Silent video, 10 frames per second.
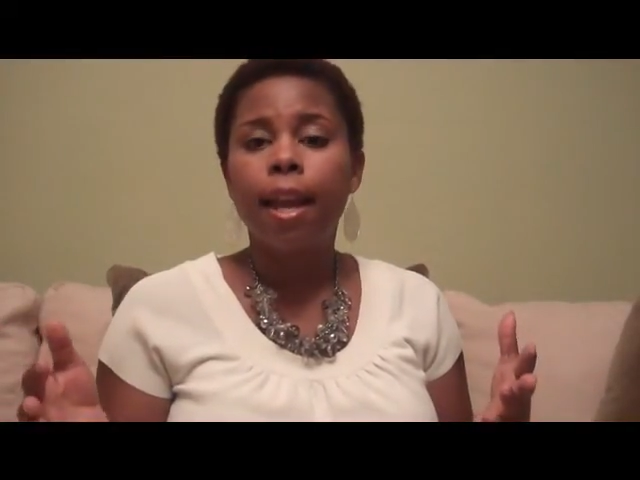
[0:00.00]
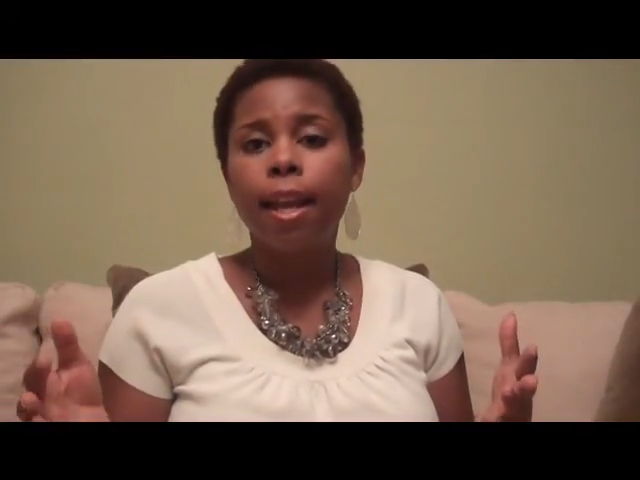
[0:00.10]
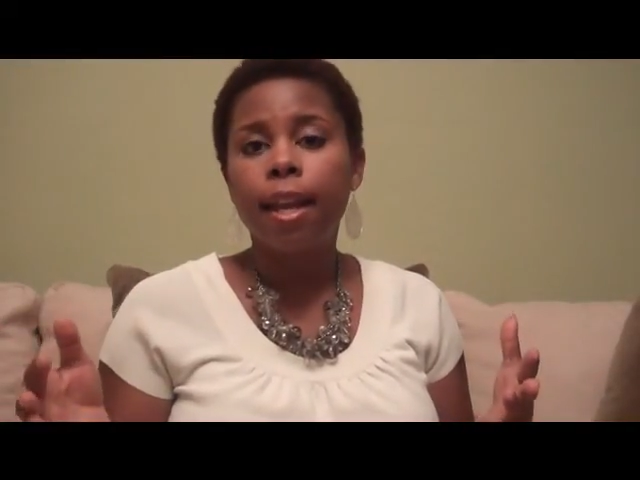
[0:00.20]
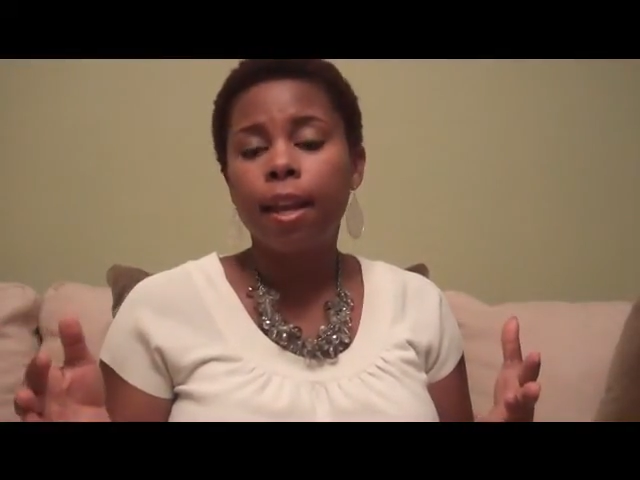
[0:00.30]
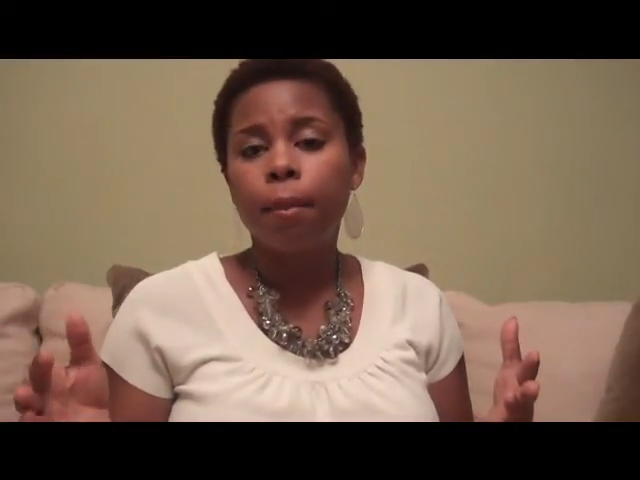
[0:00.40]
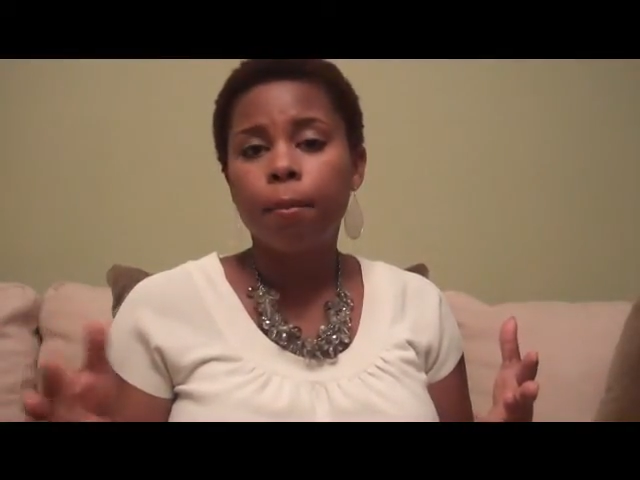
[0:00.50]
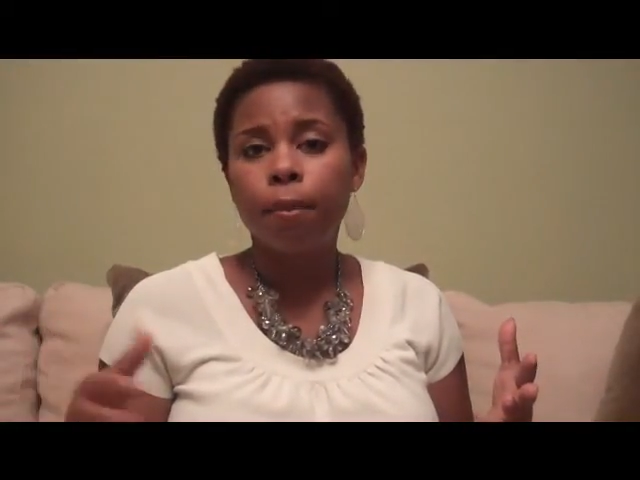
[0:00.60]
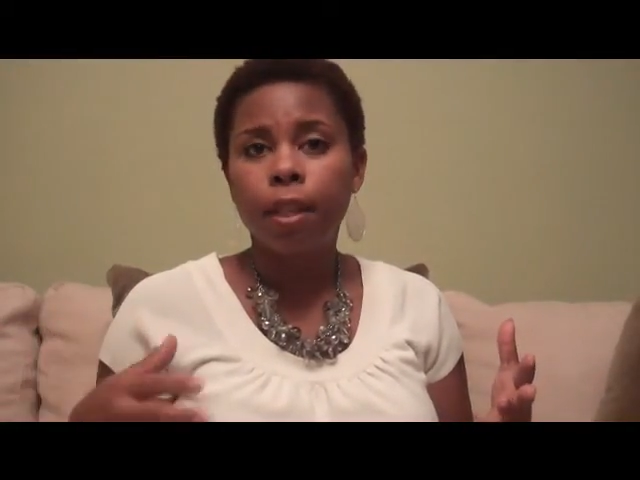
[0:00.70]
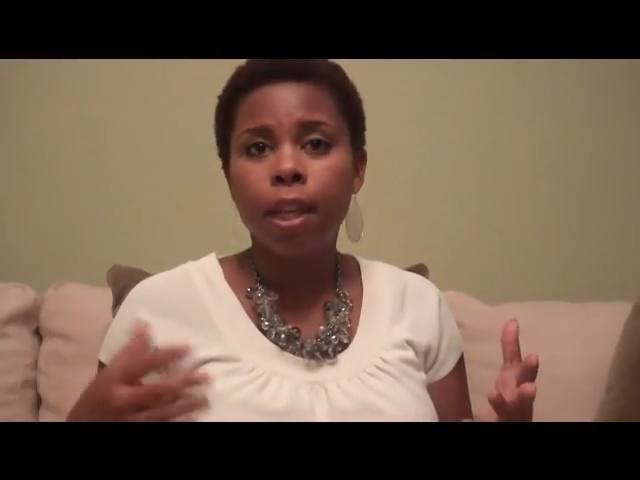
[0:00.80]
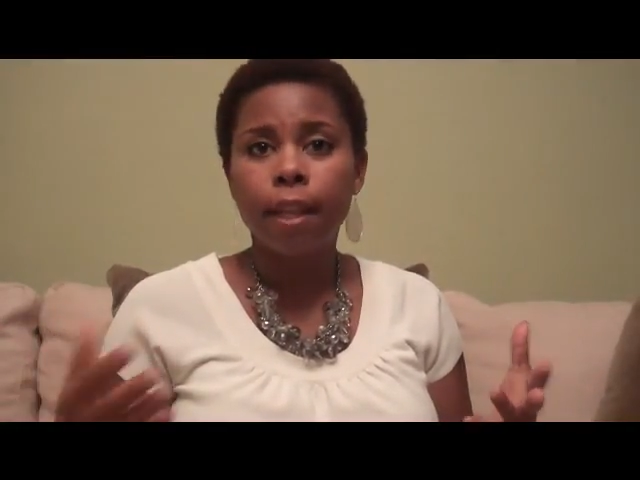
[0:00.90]
and
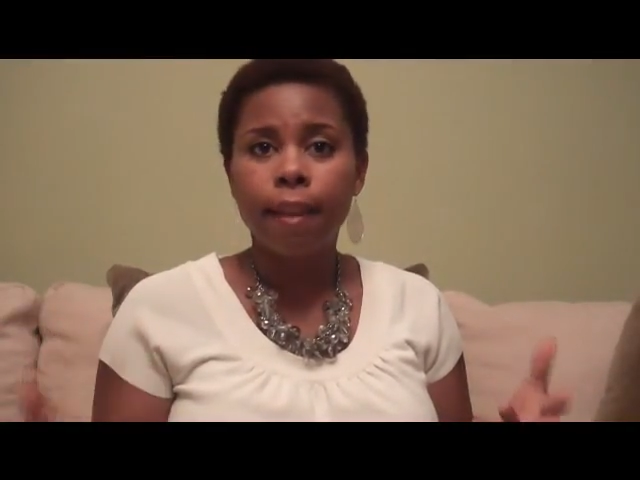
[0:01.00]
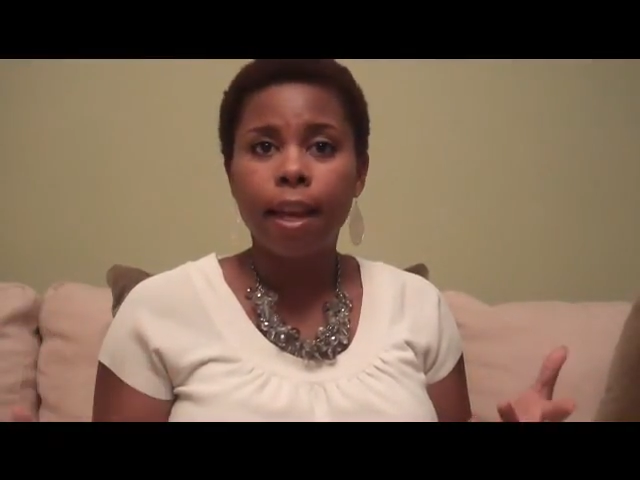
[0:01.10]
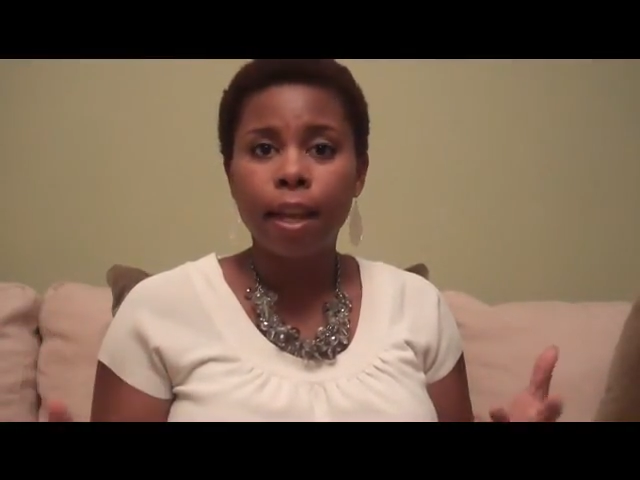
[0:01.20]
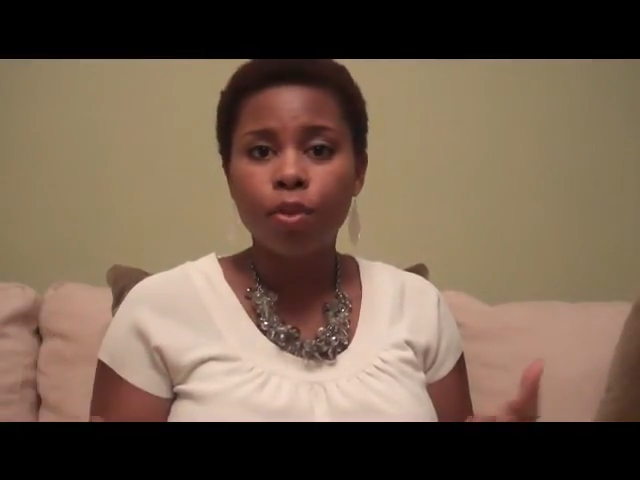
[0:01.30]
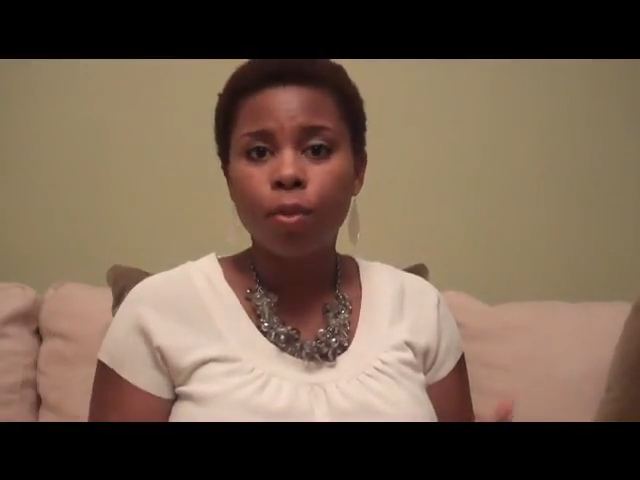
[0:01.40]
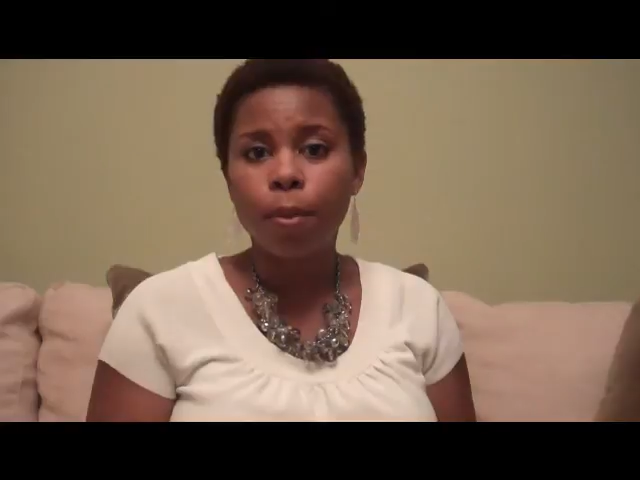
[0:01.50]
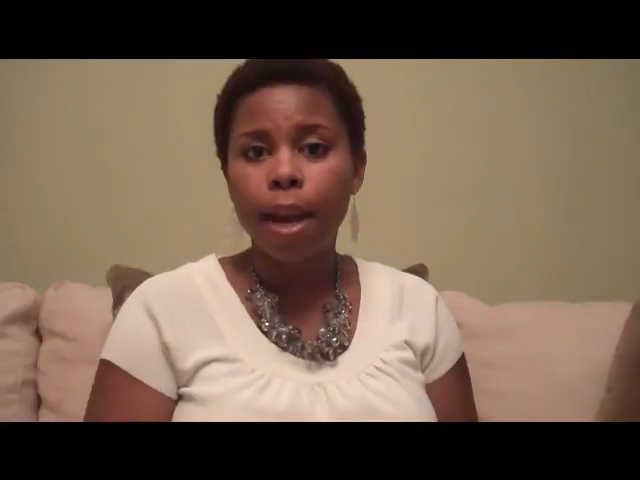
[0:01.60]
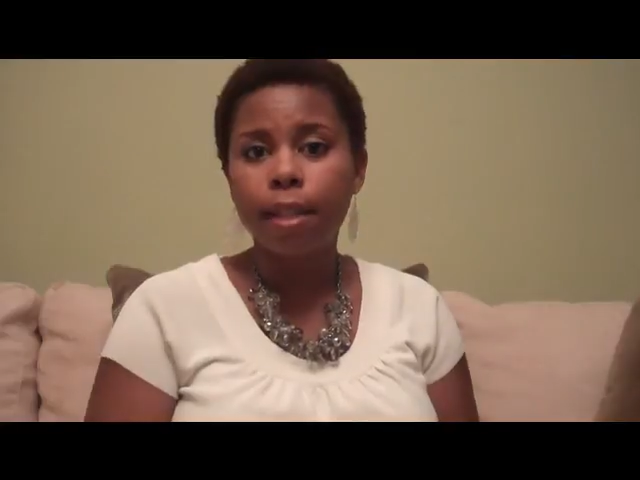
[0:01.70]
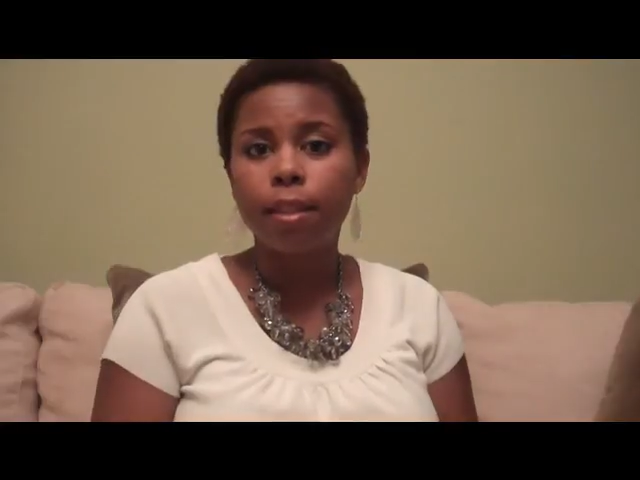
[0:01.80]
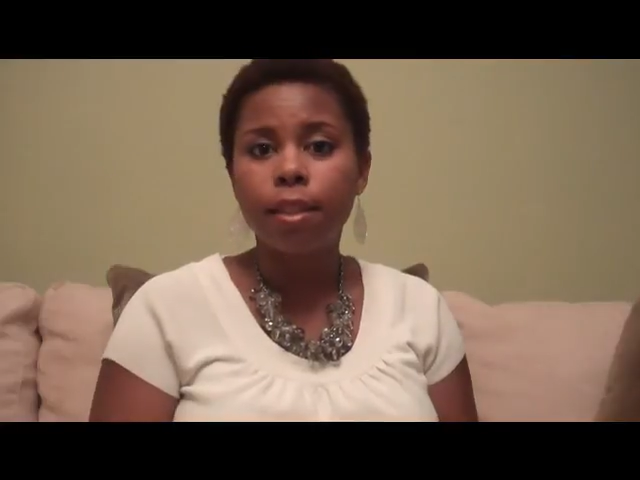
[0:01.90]
getting that extra
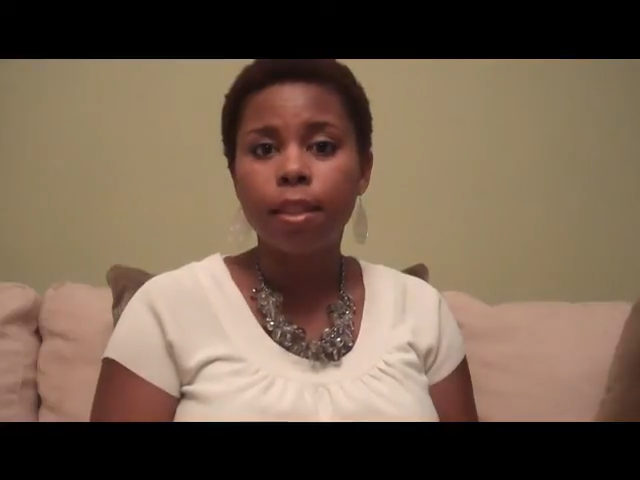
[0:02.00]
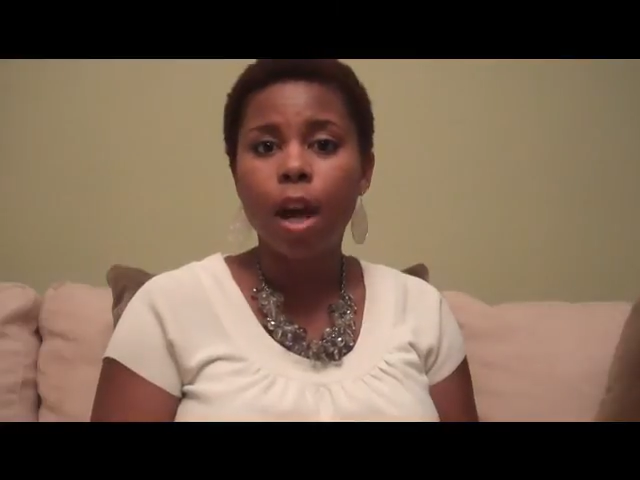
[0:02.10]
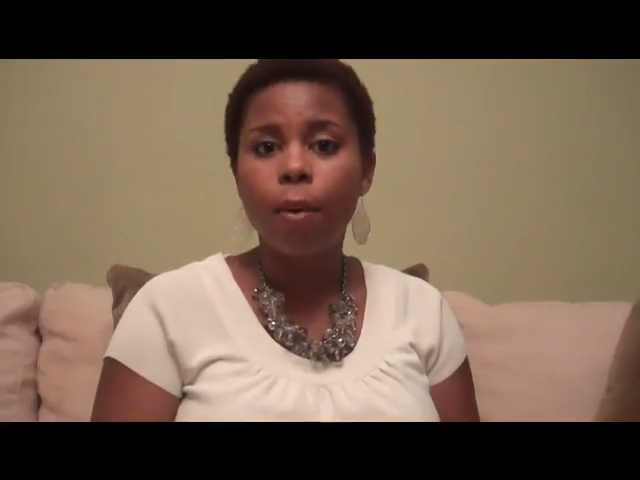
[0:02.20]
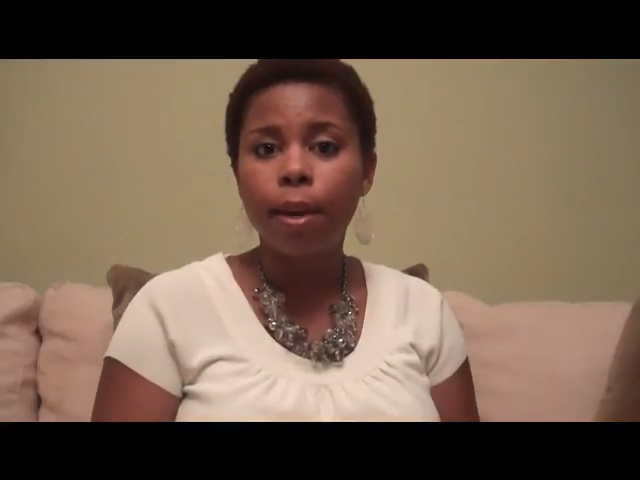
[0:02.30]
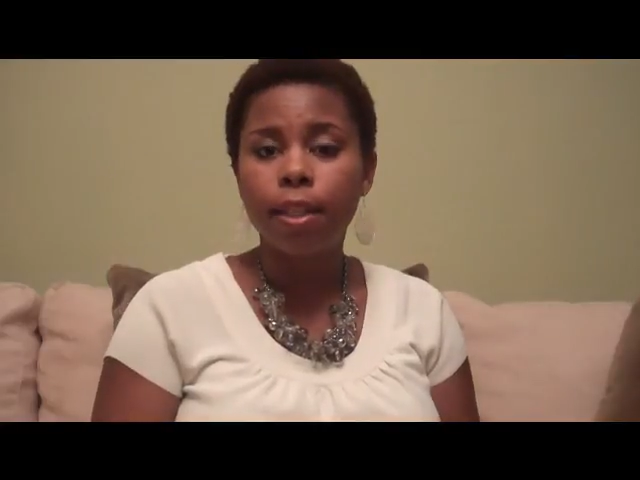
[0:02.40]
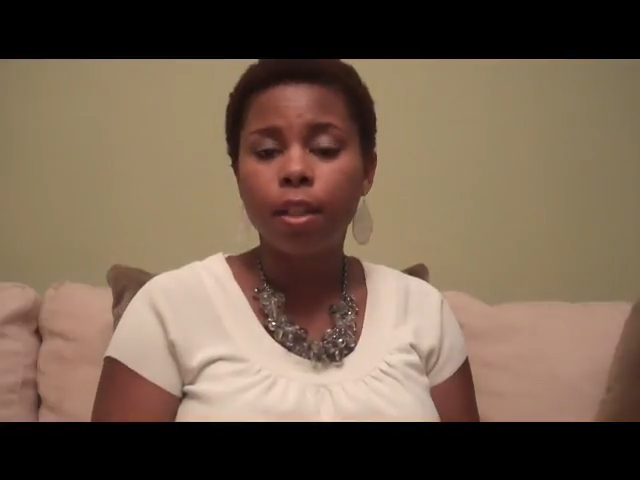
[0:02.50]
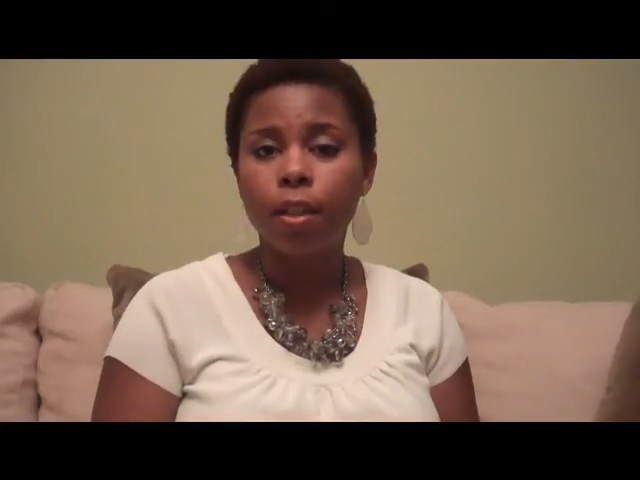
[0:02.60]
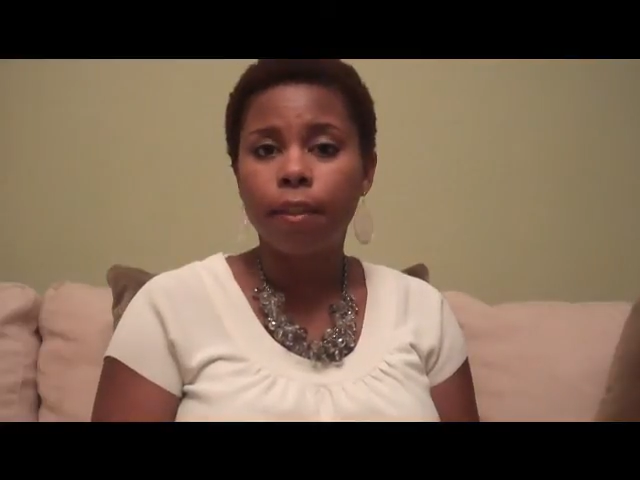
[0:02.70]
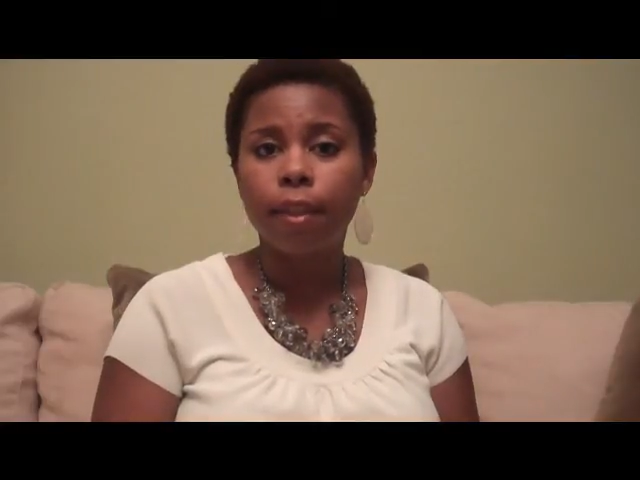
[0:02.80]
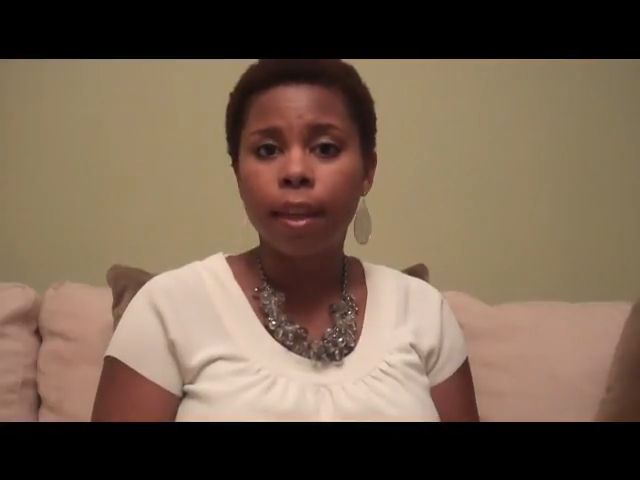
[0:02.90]
practice is always a
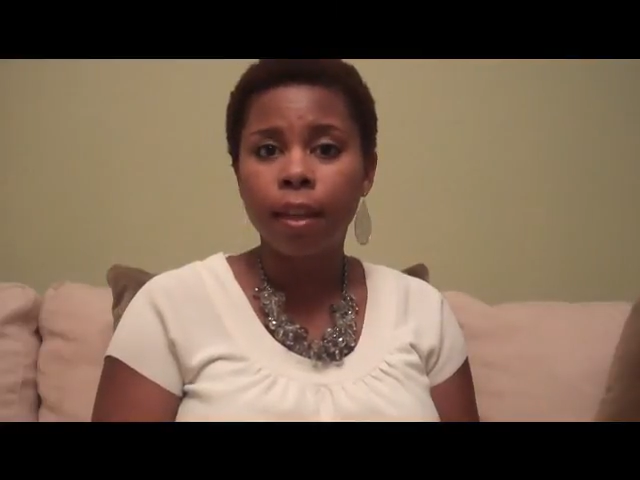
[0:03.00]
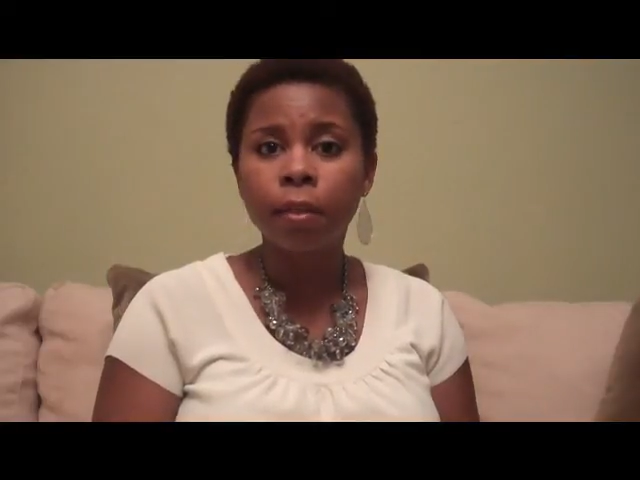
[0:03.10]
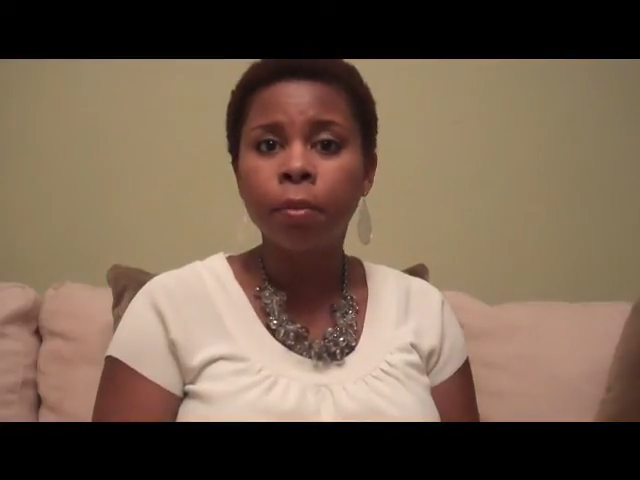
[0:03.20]
good thing.